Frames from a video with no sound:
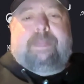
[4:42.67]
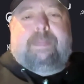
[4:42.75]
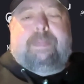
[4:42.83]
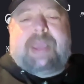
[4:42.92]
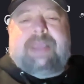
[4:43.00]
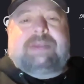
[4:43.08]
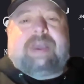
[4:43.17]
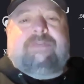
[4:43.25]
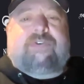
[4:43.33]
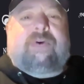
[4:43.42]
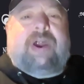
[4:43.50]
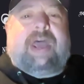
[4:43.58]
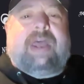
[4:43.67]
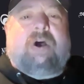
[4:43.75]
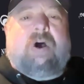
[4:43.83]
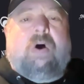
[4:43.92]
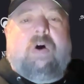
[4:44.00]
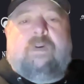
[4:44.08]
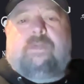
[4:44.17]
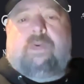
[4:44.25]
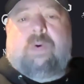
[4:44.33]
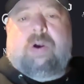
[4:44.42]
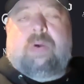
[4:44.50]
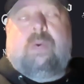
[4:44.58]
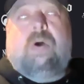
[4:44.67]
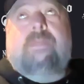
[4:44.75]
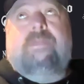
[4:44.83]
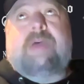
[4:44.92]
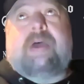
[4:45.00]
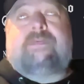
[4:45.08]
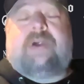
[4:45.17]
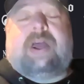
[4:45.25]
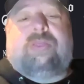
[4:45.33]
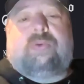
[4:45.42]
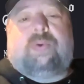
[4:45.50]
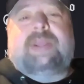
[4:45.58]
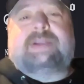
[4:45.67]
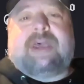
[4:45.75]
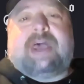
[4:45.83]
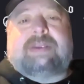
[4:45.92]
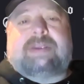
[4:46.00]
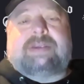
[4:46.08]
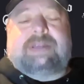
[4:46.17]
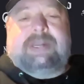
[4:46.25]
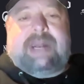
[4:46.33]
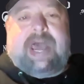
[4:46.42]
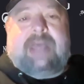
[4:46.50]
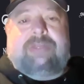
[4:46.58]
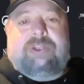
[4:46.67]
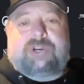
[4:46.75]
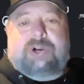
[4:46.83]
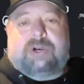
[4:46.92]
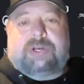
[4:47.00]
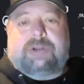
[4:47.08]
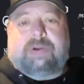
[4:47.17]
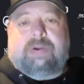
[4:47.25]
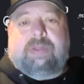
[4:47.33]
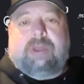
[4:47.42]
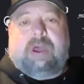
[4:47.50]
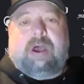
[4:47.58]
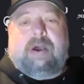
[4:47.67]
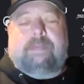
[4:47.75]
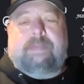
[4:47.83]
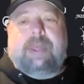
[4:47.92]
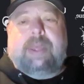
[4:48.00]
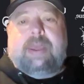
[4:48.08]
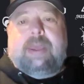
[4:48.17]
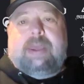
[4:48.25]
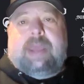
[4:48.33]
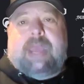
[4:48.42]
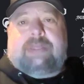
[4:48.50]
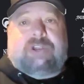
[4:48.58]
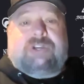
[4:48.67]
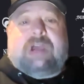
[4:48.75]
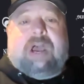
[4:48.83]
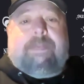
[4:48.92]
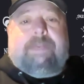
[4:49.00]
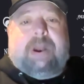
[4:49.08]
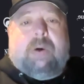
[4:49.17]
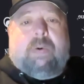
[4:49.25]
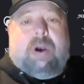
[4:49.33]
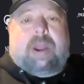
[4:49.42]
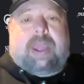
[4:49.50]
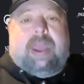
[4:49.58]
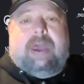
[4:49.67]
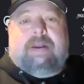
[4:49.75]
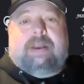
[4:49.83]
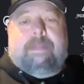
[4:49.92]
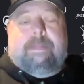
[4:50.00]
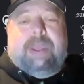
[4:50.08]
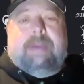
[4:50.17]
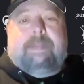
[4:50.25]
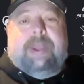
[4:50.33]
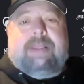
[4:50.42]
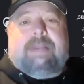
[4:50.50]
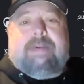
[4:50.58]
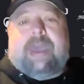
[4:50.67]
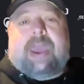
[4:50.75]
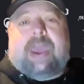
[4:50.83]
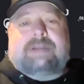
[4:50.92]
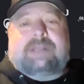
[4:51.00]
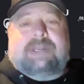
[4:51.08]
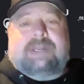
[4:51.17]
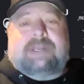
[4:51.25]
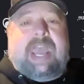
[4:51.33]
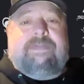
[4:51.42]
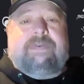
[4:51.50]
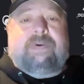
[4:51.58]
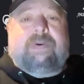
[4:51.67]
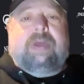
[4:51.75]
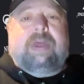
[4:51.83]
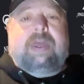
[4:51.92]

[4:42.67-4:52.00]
basically I've tried all four. Well, I tried three sizes, not the Churchill. At the shop that I work at, the B&B Tobacconist in Nashville,